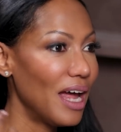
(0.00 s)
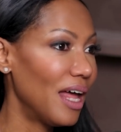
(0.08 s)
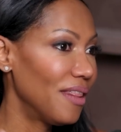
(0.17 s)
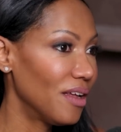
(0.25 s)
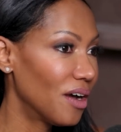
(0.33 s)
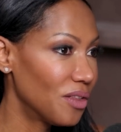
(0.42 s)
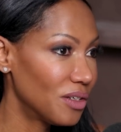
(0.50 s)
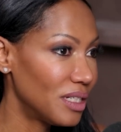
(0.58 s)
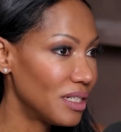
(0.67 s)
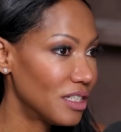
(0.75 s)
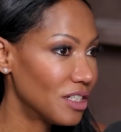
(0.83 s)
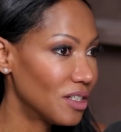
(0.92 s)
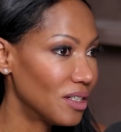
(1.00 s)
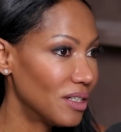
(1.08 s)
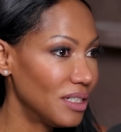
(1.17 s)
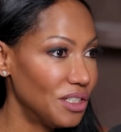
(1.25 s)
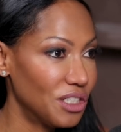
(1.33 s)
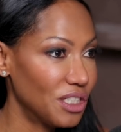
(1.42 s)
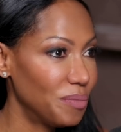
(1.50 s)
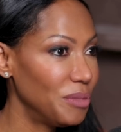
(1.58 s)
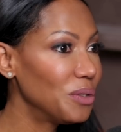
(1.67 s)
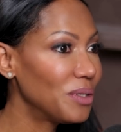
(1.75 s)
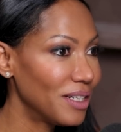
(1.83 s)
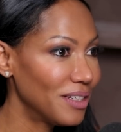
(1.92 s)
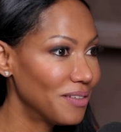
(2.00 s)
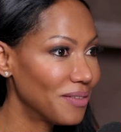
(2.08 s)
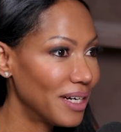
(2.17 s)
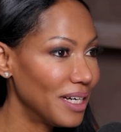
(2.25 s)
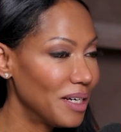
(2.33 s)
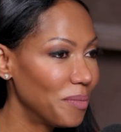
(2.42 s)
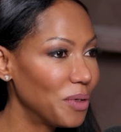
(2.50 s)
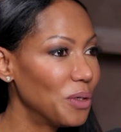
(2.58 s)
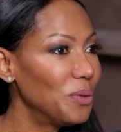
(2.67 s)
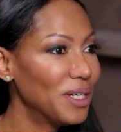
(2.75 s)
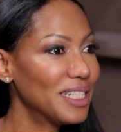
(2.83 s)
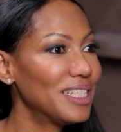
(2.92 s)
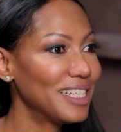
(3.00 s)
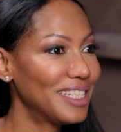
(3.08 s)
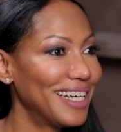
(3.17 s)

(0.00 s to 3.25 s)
and the other sister is just muted, right? But who gets the